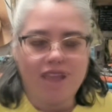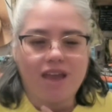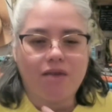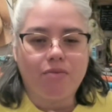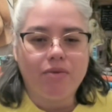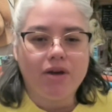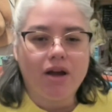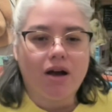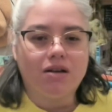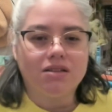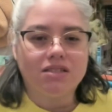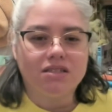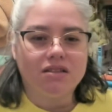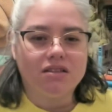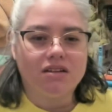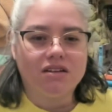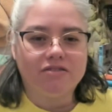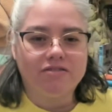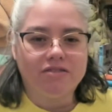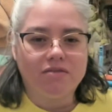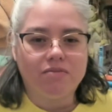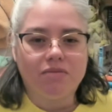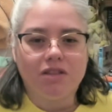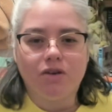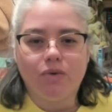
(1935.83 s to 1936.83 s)
And we also
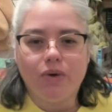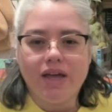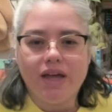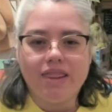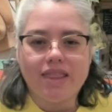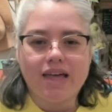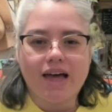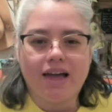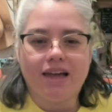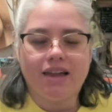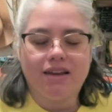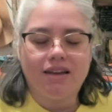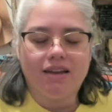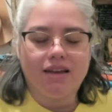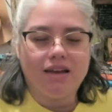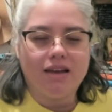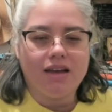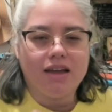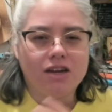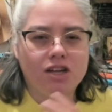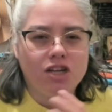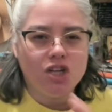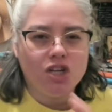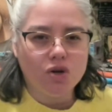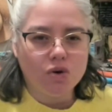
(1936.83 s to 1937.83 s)
learned from Louis that
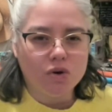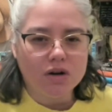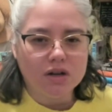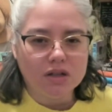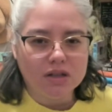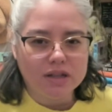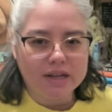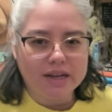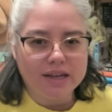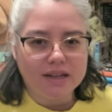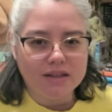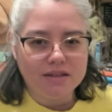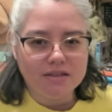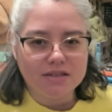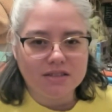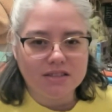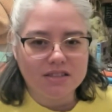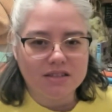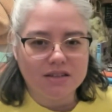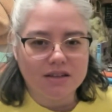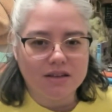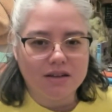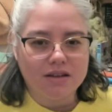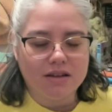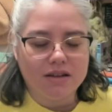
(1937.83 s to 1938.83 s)
in New
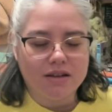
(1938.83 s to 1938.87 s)
Orleans,